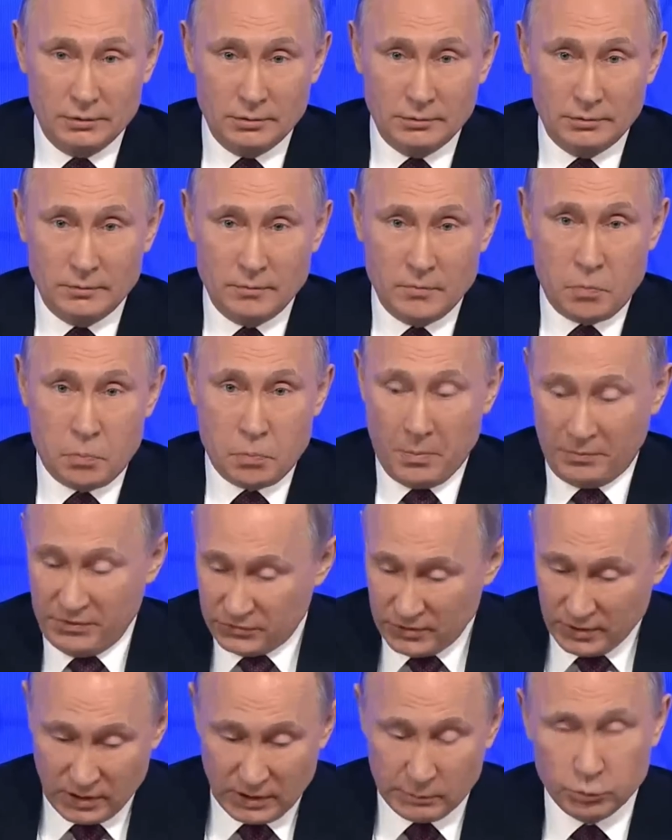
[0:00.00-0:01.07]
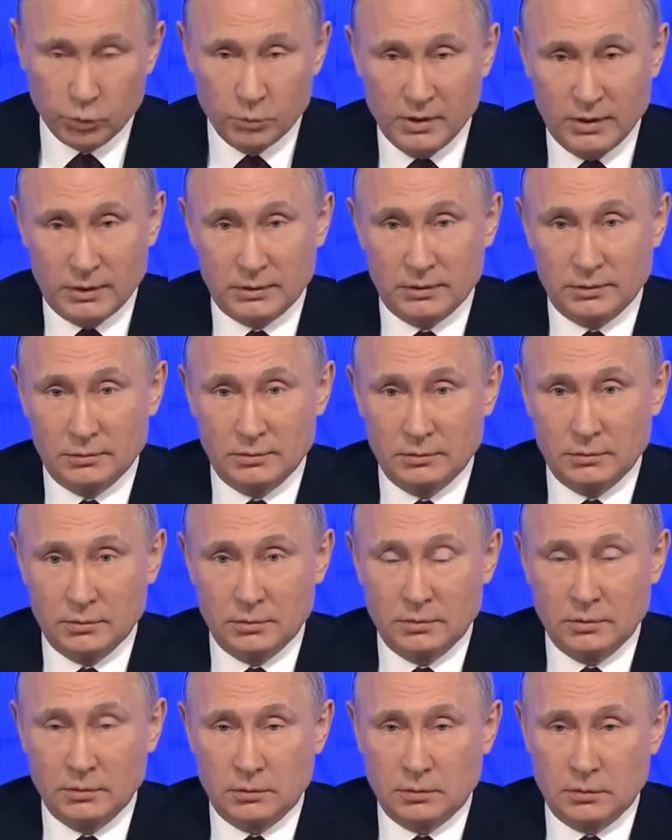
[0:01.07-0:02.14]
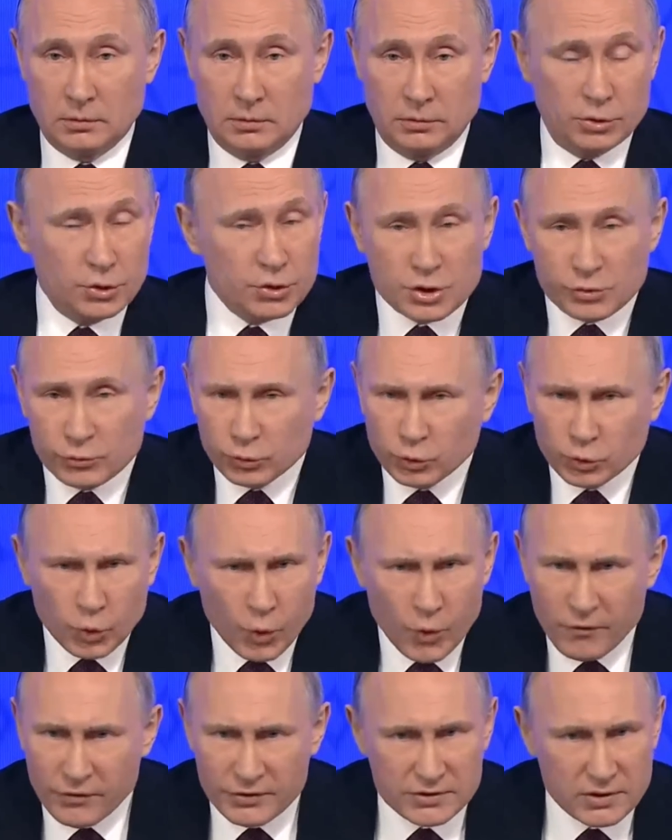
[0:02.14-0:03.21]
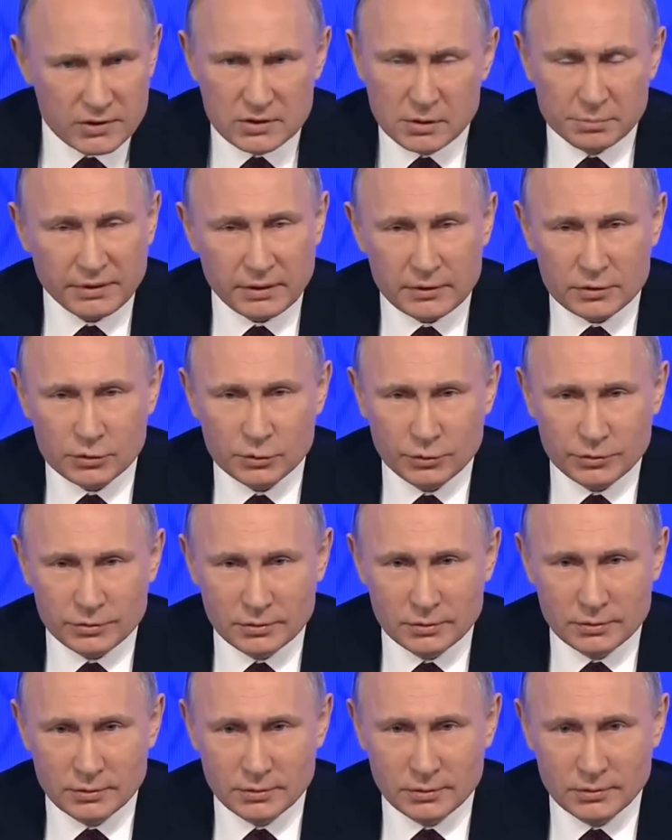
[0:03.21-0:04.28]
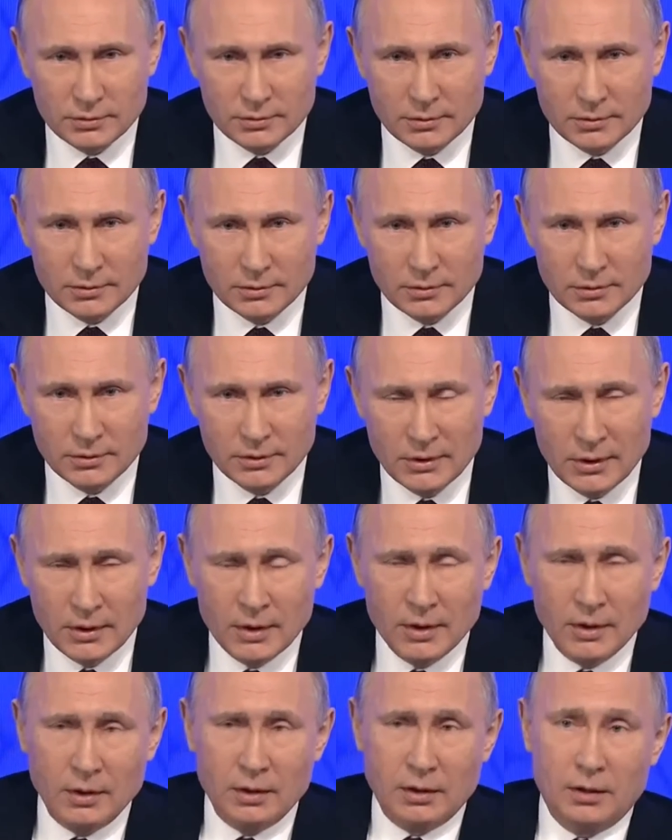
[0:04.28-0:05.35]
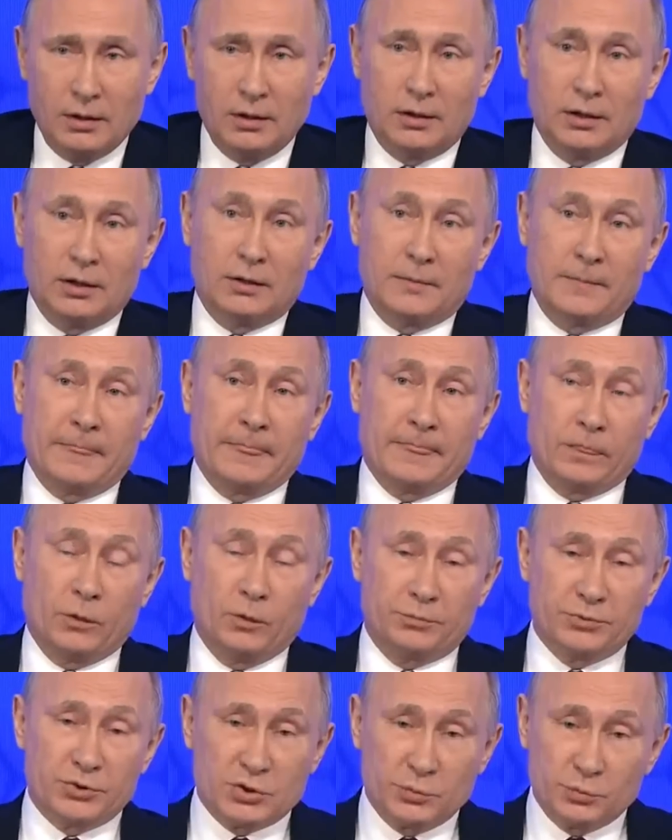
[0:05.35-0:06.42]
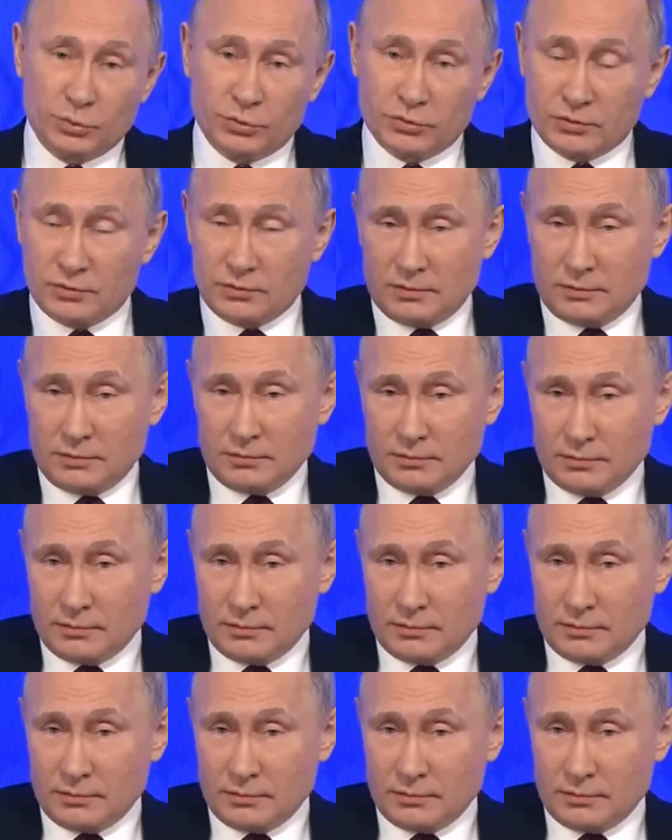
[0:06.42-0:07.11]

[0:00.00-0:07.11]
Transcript: acting in line with our agreements that were actually not put on paper, by the way. Nothing new is going on here.